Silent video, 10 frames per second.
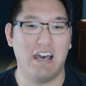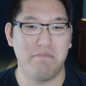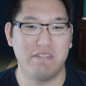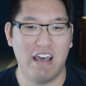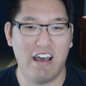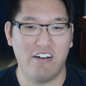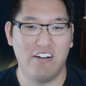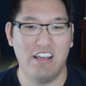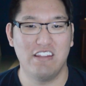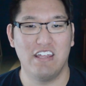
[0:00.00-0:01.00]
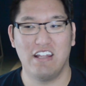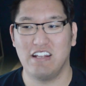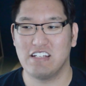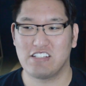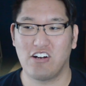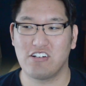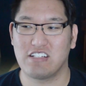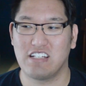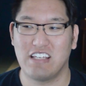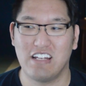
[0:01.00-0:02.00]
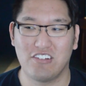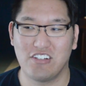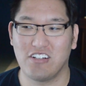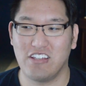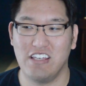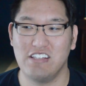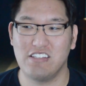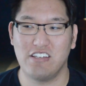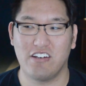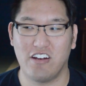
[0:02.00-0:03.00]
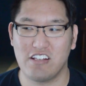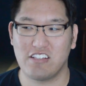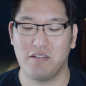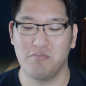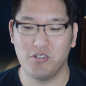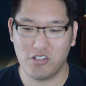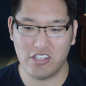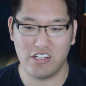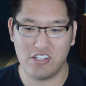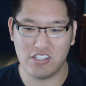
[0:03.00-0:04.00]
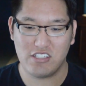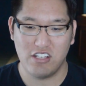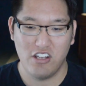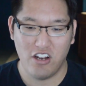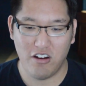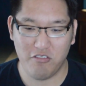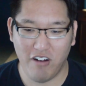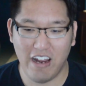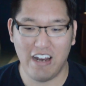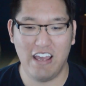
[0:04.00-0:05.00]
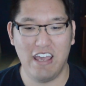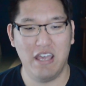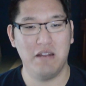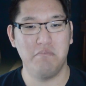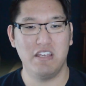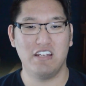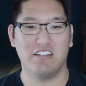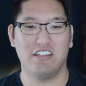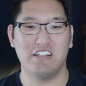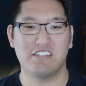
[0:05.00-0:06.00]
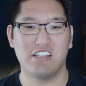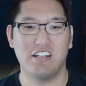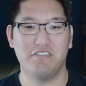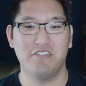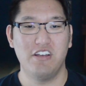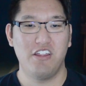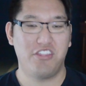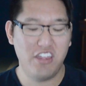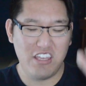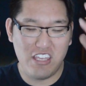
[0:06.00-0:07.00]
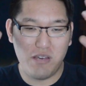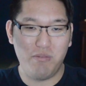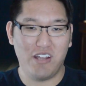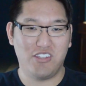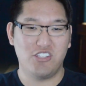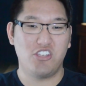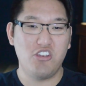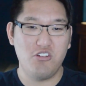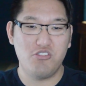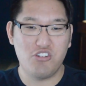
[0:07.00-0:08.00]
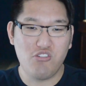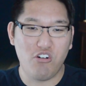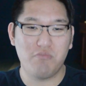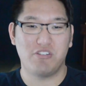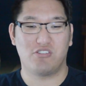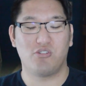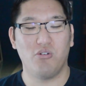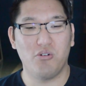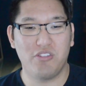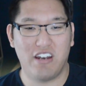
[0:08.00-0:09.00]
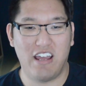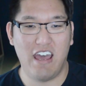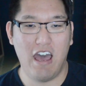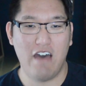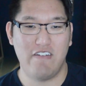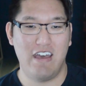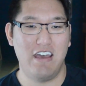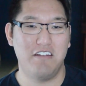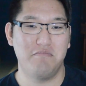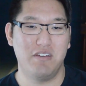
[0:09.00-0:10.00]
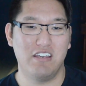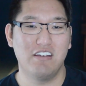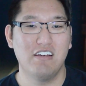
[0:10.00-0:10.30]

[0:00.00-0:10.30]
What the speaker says: lap down, and then it starts to get a little easier as I'm looking just right ahead immediately instead of thinking about this huge, enormous goal that I have ahead of me.